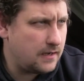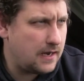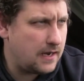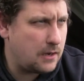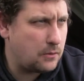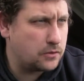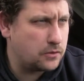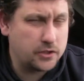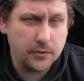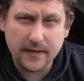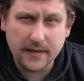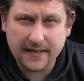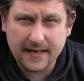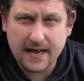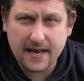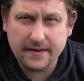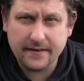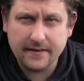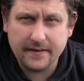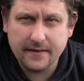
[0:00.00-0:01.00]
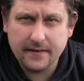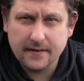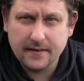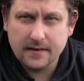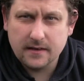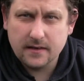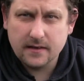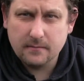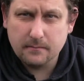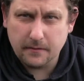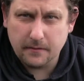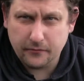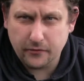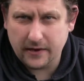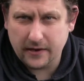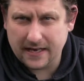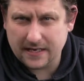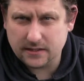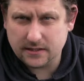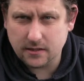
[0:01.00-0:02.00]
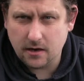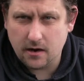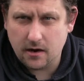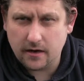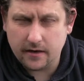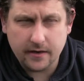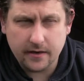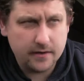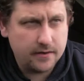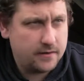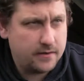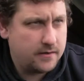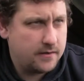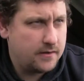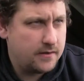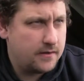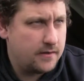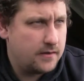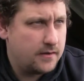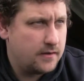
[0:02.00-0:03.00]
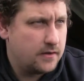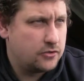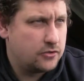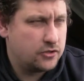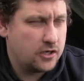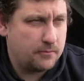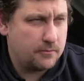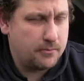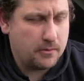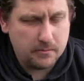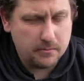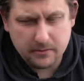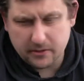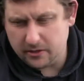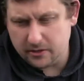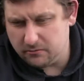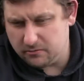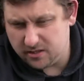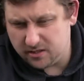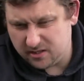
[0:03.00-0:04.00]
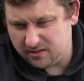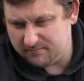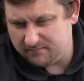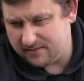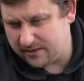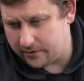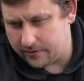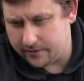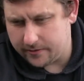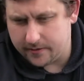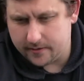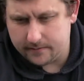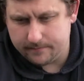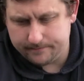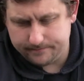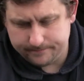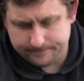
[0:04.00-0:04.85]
I will do it again before it gets dark. So I'll probably use, I don't know,